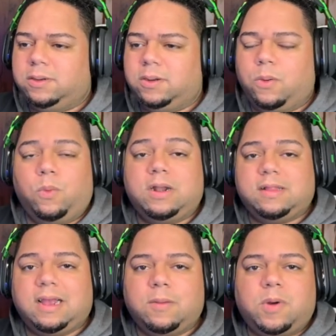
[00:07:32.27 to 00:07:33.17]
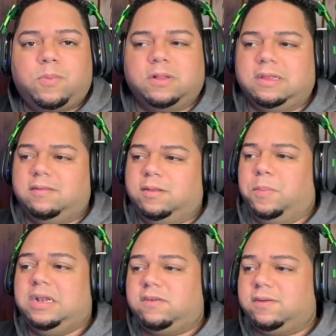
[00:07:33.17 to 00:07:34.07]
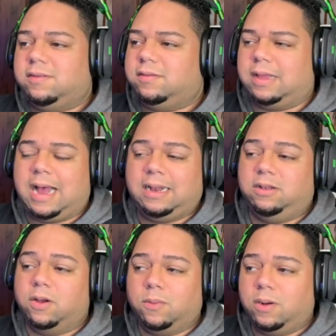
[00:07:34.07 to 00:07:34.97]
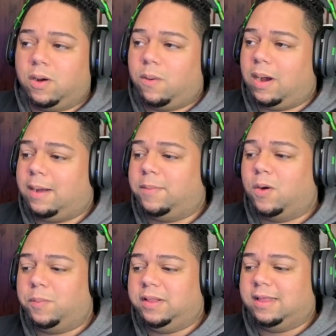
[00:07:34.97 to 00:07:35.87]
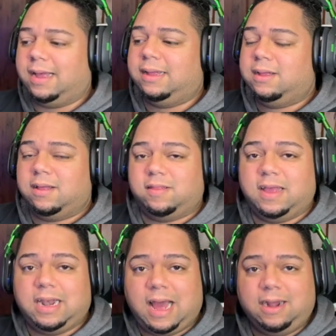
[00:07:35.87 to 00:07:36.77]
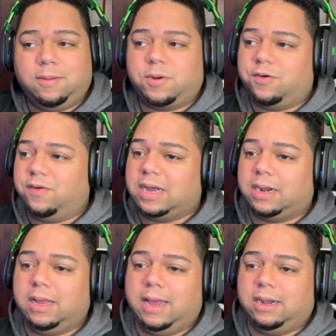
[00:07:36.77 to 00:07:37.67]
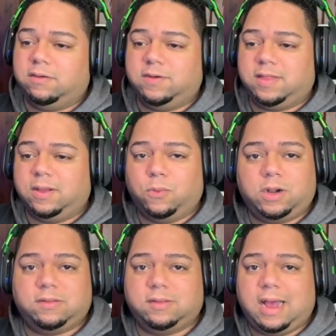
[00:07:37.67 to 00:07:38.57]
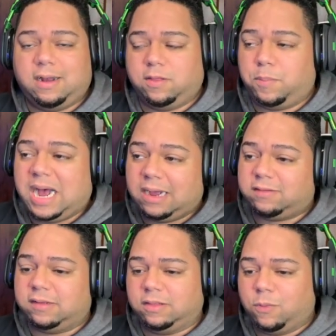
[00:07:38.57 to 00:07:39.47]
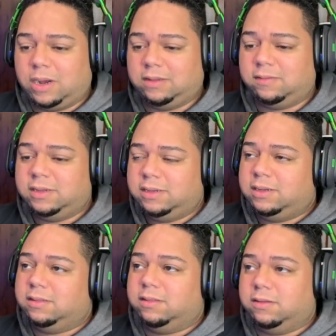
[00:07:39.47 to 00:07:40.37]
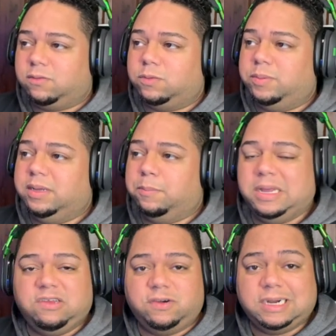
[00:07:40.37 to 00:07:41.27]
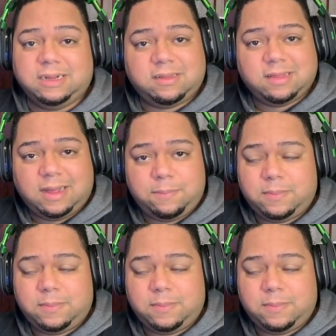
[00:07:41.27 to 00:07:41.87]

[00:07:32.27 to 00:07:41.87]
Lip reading: Where did they come up with these dimensions? I don't know. I'm hoping that they line up correctly and everything works out of the box. Otherwise, this would be a major hit to them.